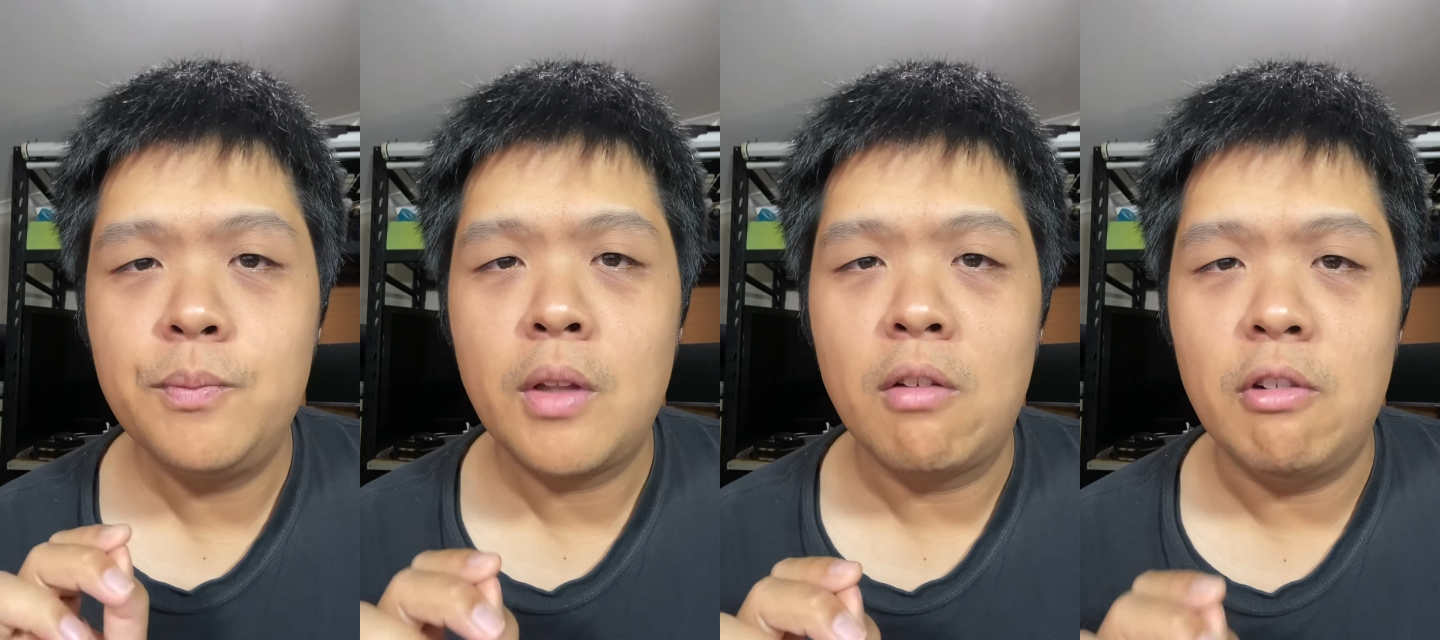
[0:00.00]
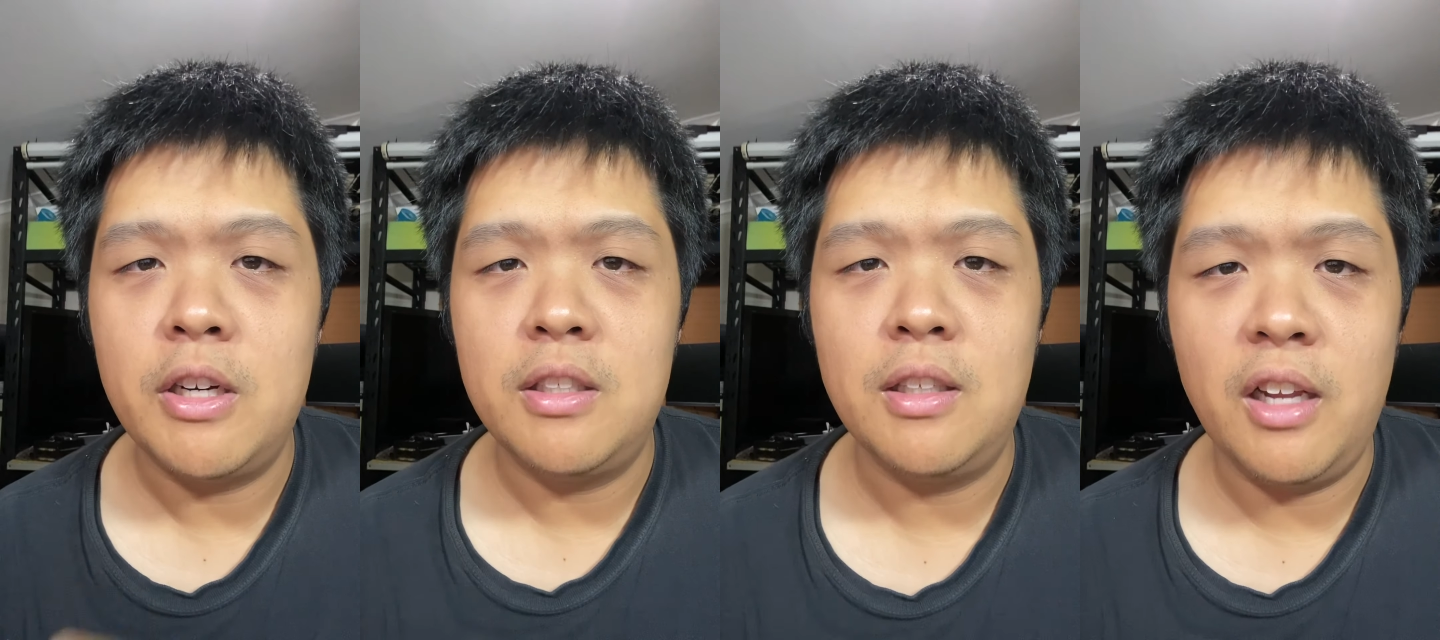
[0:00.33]

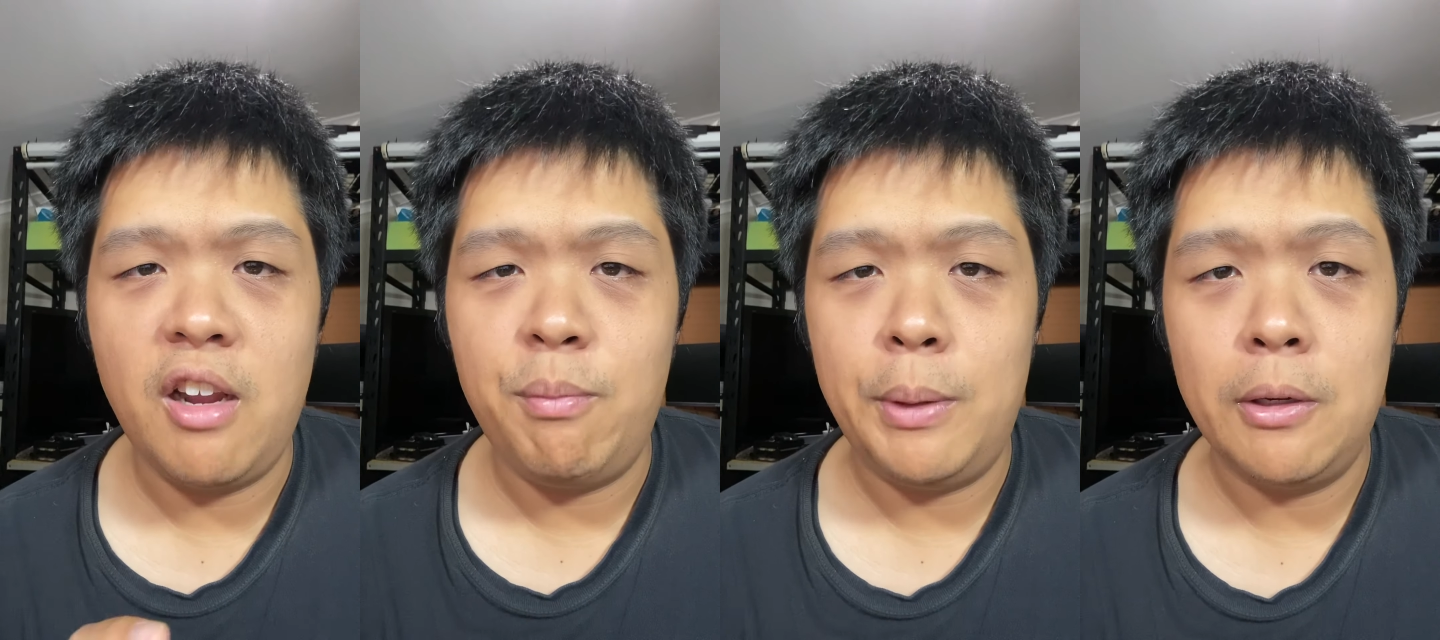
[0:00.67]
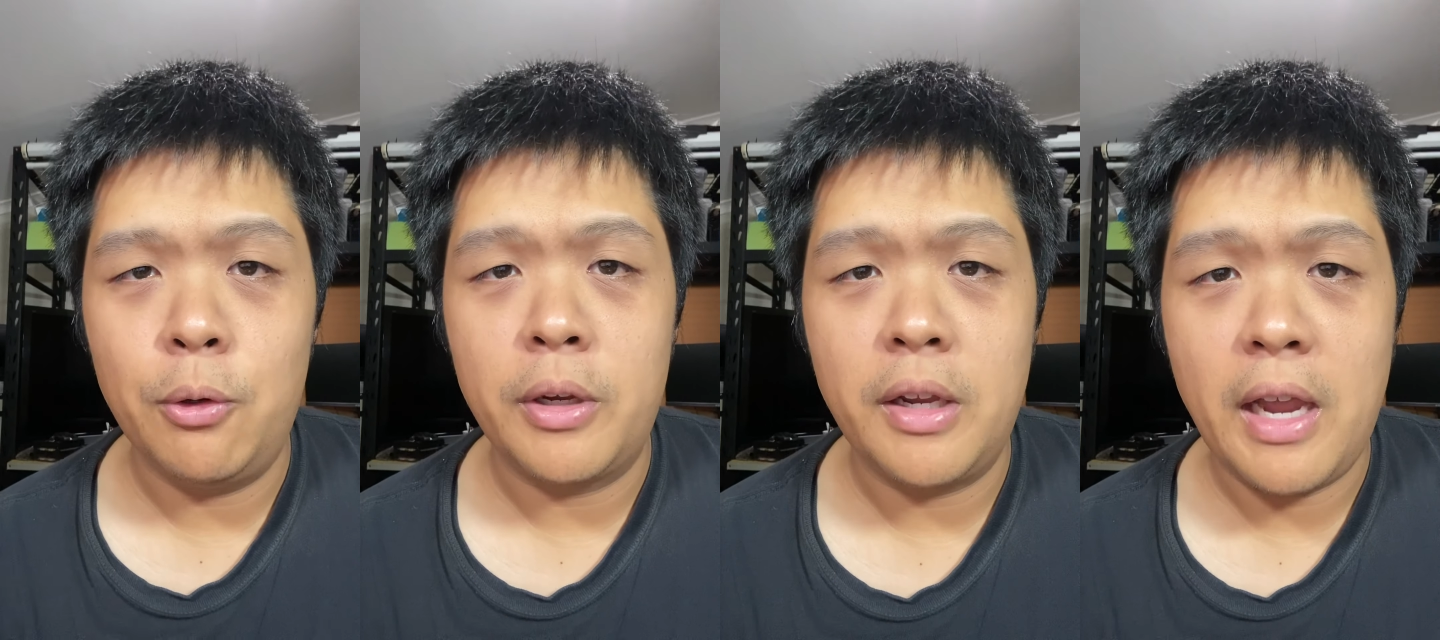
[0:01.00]
recently I've been
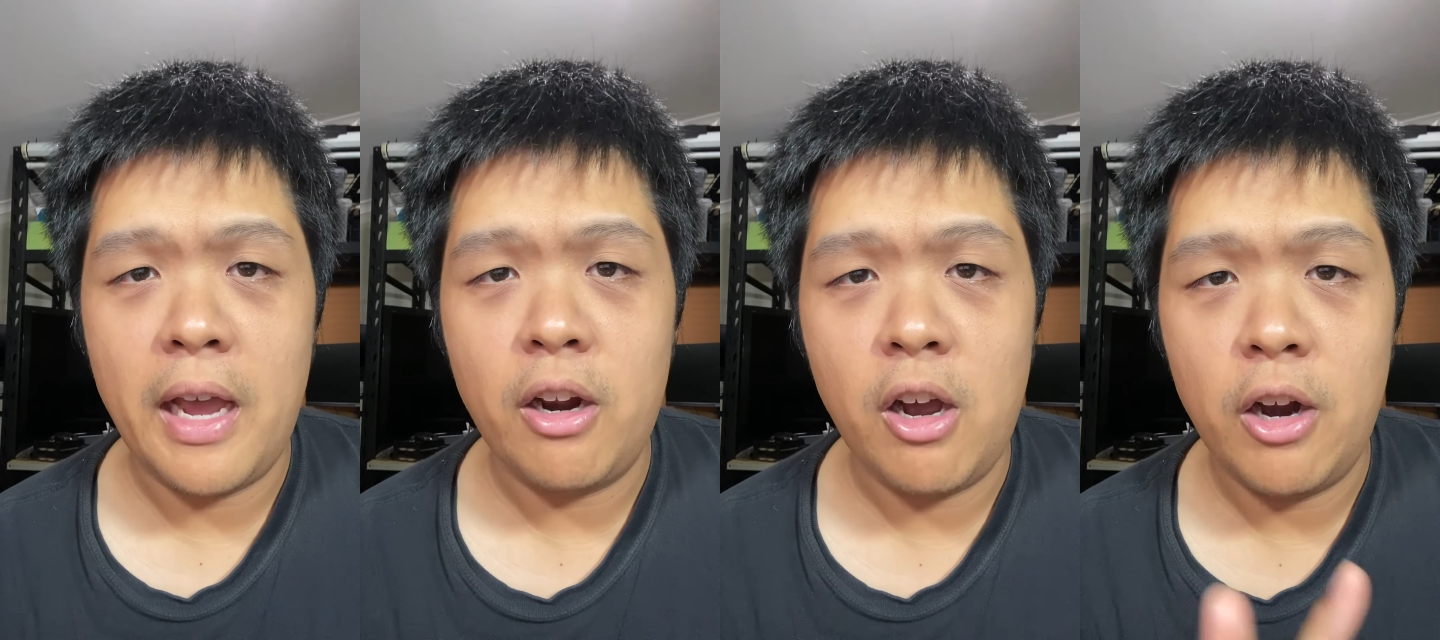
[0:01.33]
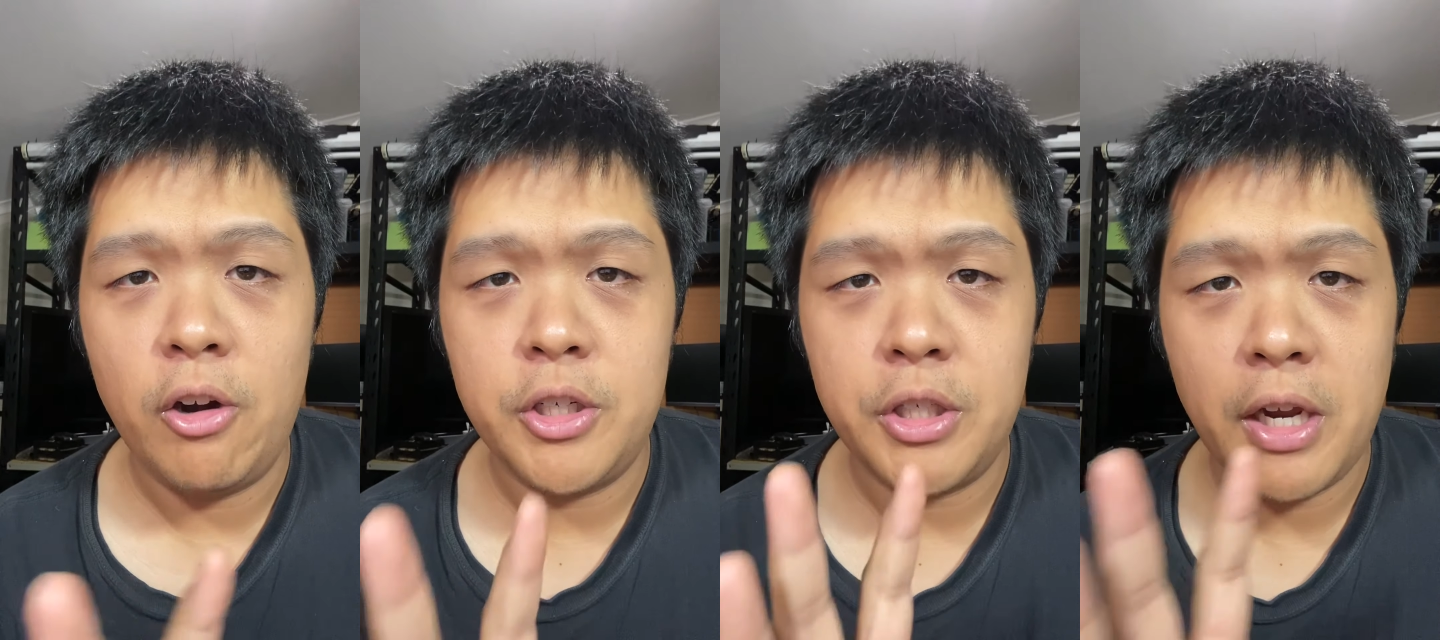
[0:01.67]
looking at
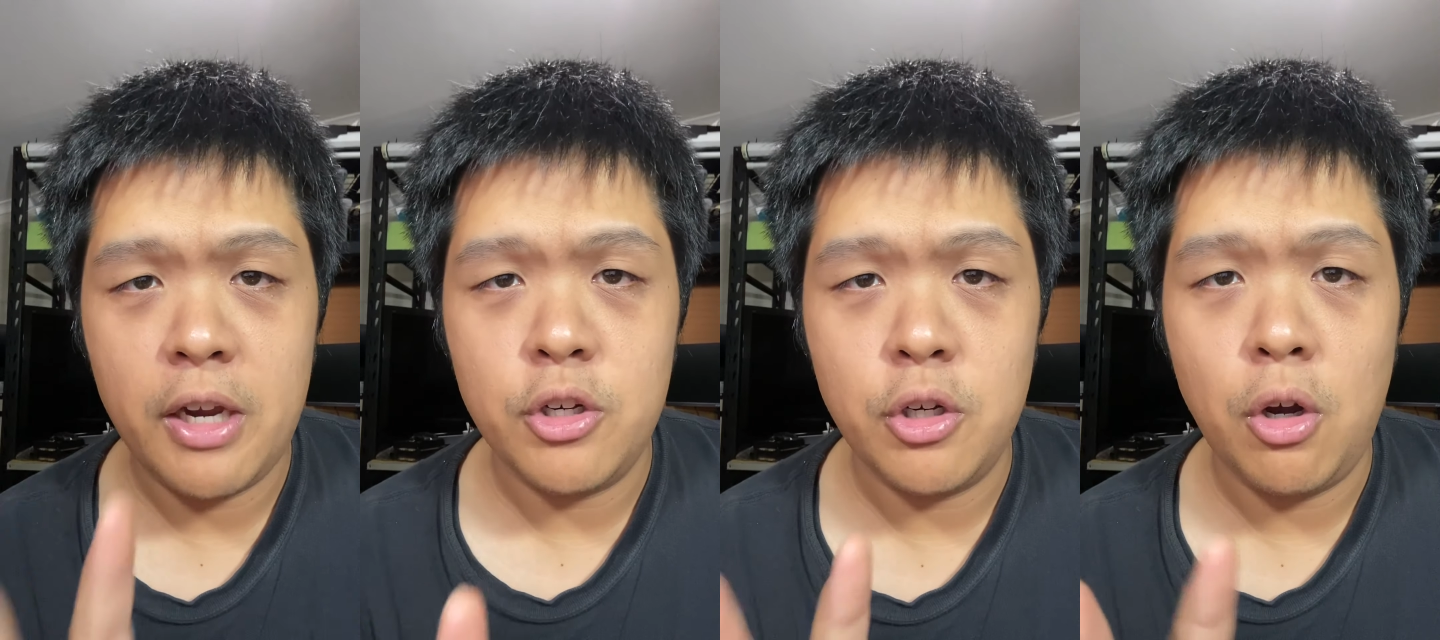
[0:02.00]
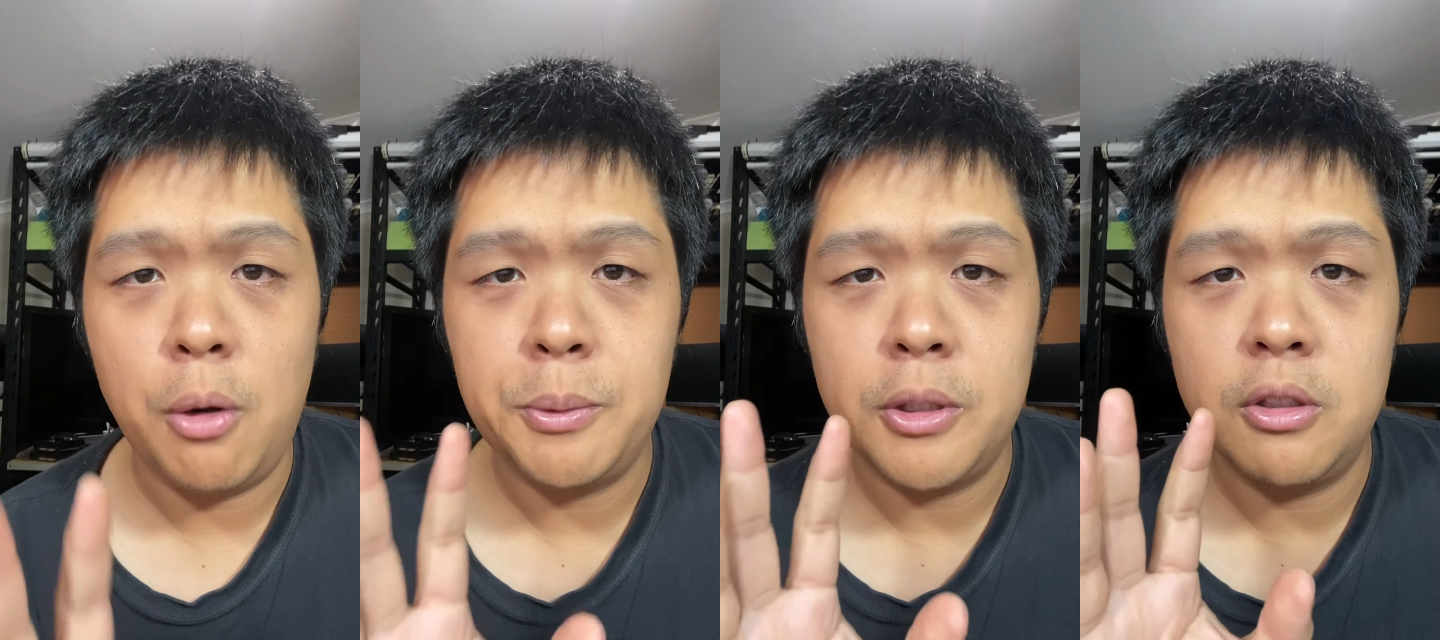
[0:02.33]
higher education
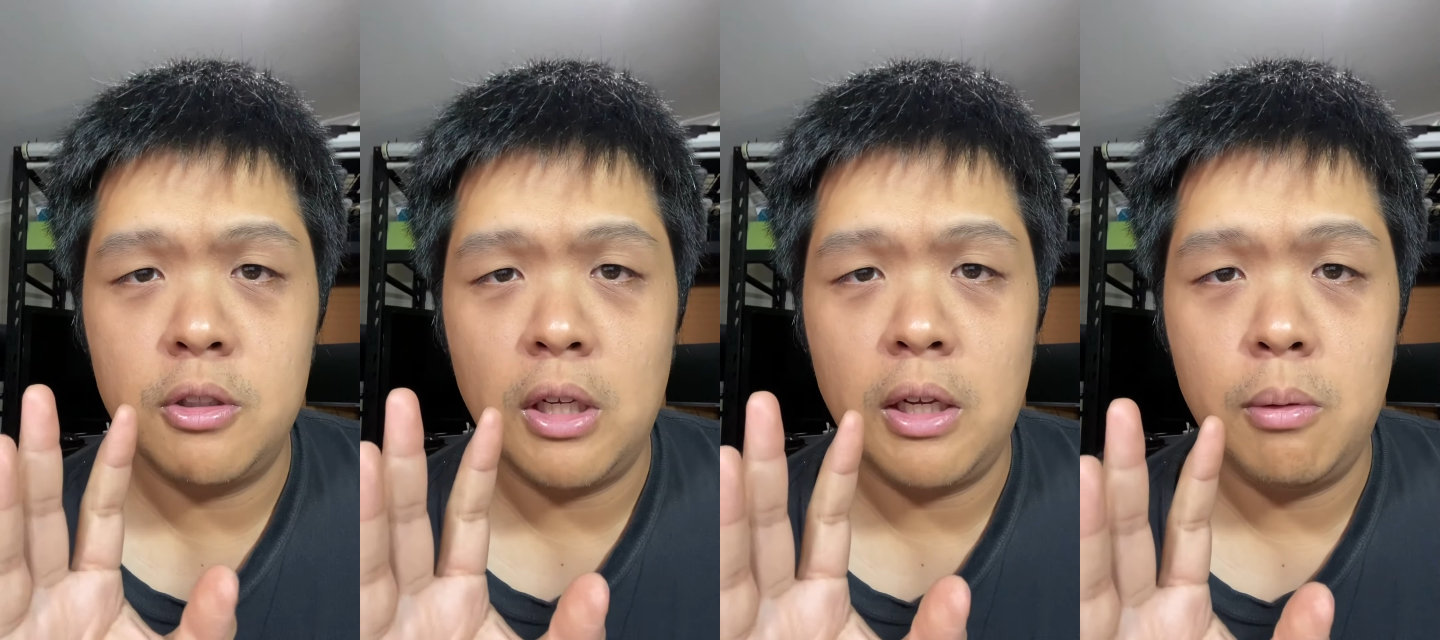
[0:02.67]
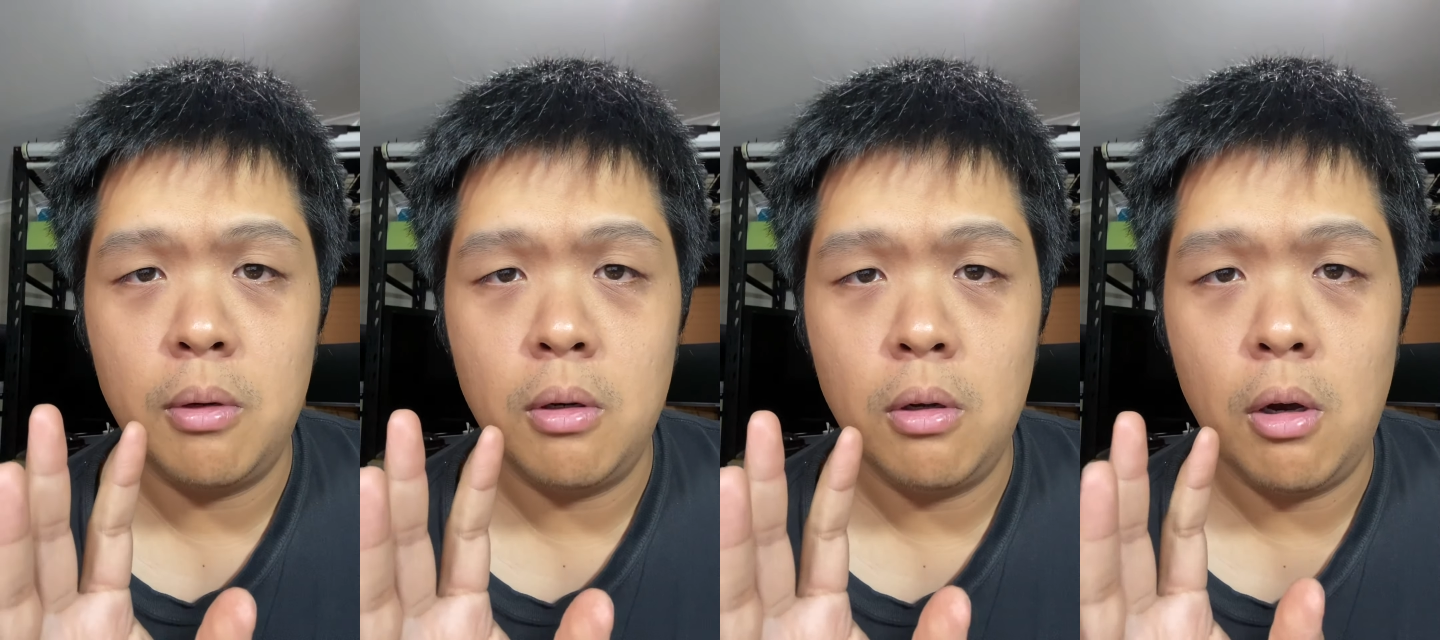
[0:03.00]
options and